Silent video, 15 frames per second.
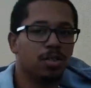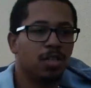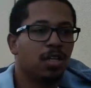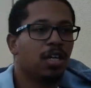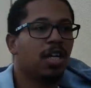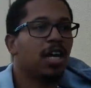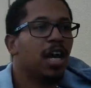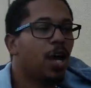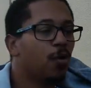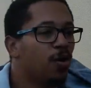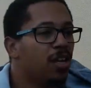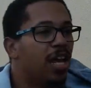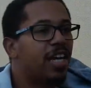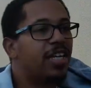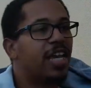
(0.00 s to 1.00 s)
Yeah. And
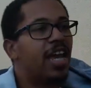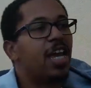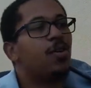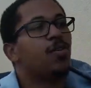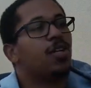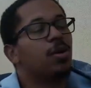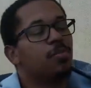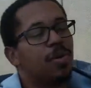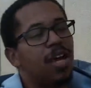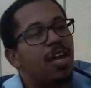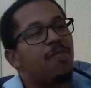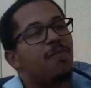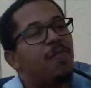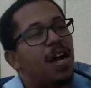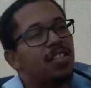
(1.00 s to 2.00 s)
when they can't, when the
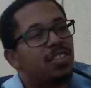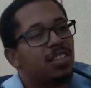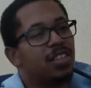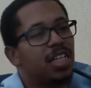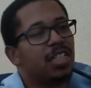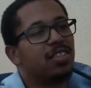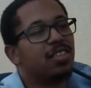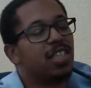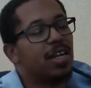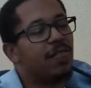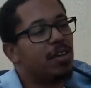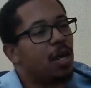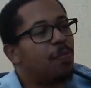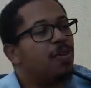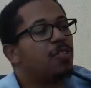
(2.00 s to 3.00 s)
man fights against
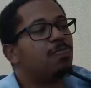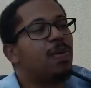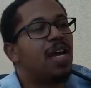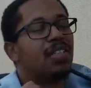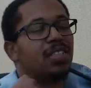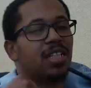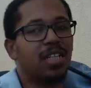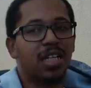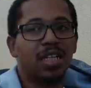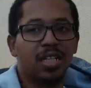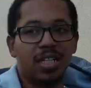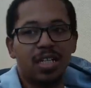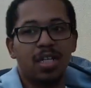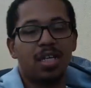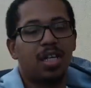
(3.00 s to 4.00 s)
giving up his
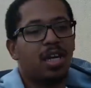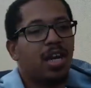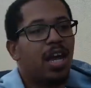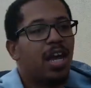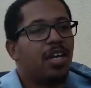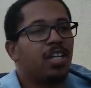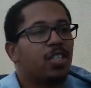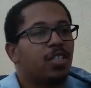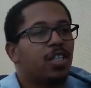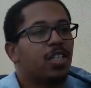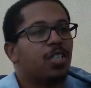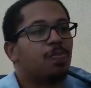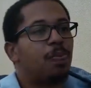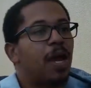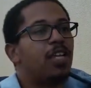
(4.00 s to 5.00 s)
masculinity and his, and
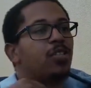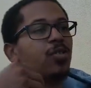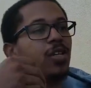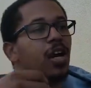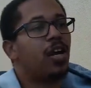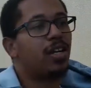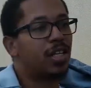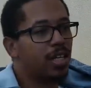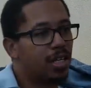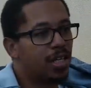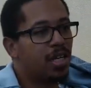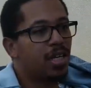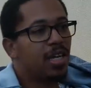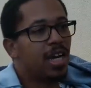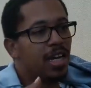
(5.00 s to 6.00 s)
his patriarchy
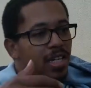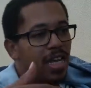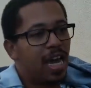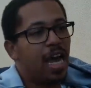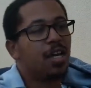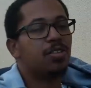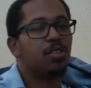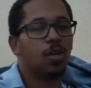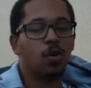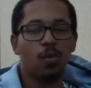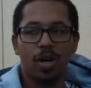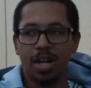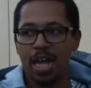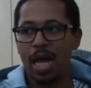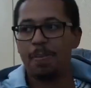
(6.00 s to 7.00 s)
in the household,
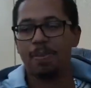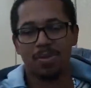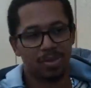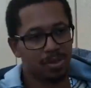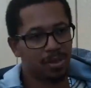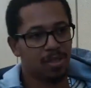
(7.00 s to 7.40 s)
what happens?